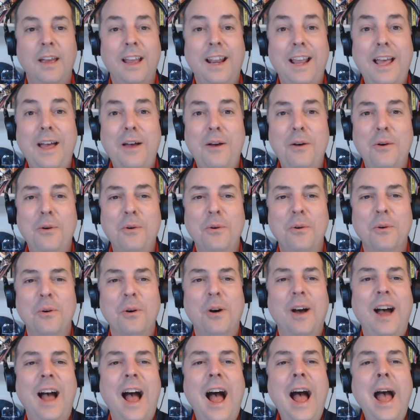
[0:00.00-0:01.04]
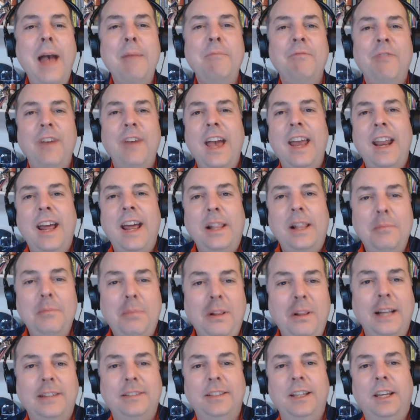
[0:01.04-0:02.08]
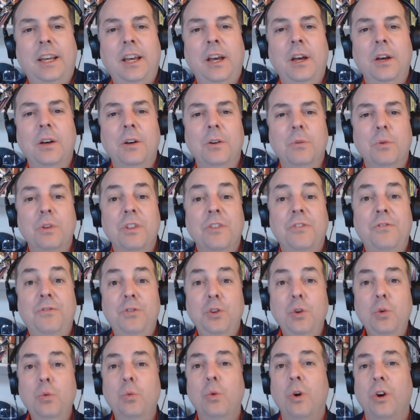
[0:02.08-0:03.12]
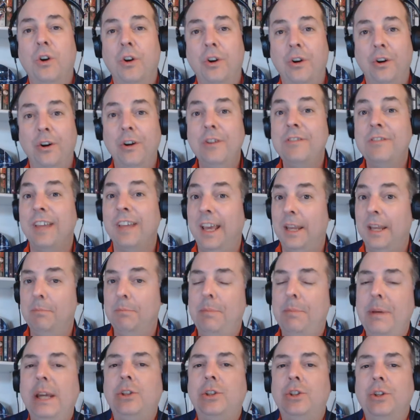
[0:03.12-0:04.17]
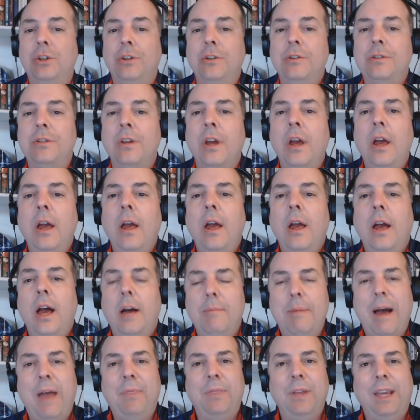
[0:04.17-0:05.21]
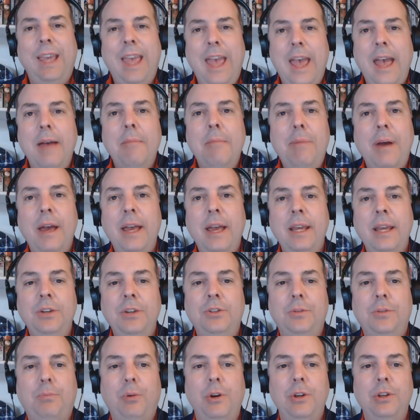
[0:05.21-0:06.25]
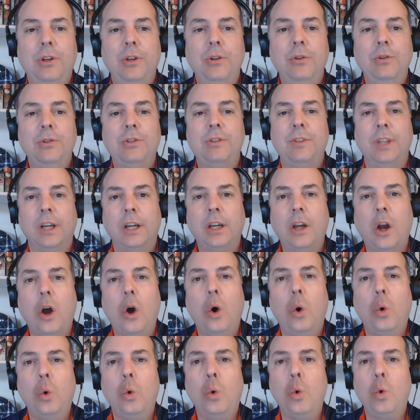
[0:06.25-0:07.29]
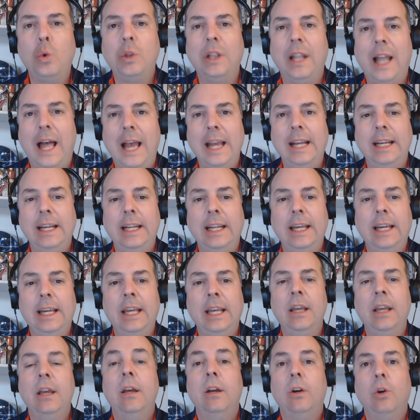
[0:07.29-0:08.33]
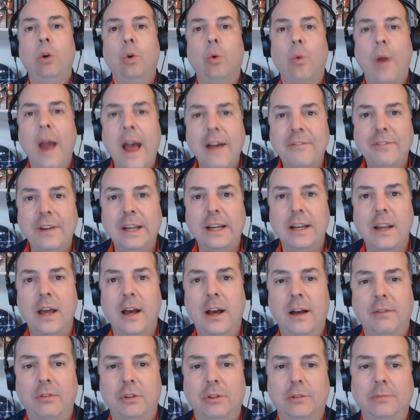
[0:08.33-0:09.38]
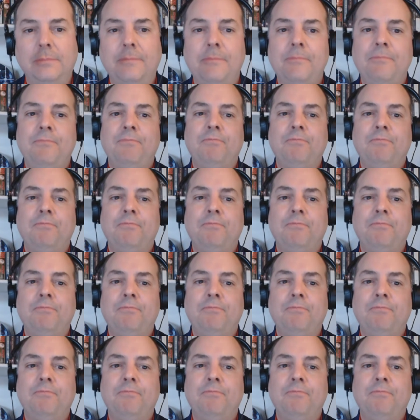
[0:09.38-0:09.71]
Hello, I'm Van Allen Plexico with a few words and pictures about the campaign to produce the Cold Lightning graphic novel.